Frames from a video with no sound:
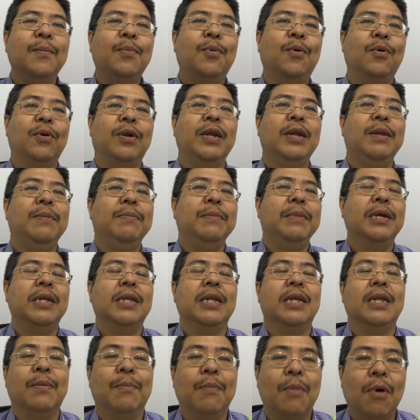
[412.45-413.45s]
protein
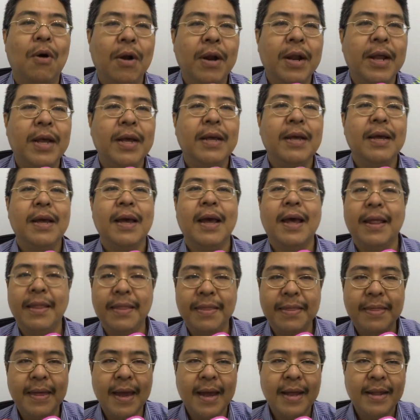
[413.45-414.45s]
meal in the morning,
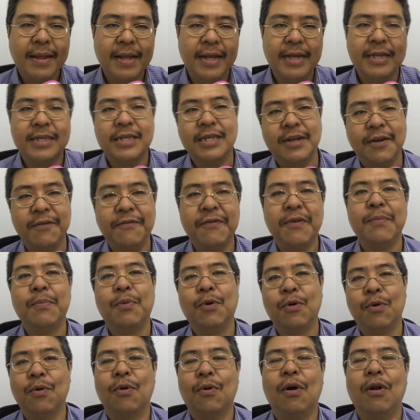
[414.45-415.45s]
and then there's a different
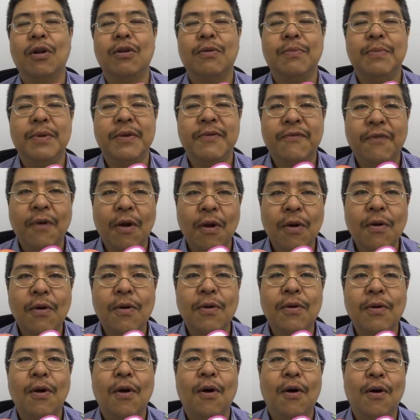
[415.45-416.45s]
protocol to be
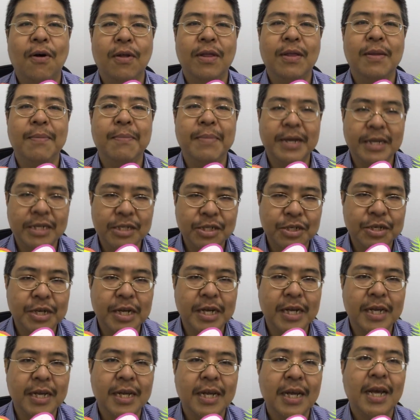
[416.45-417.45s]
followed on the binge
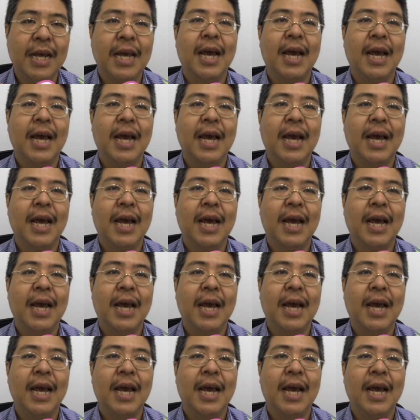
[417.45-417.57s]
day.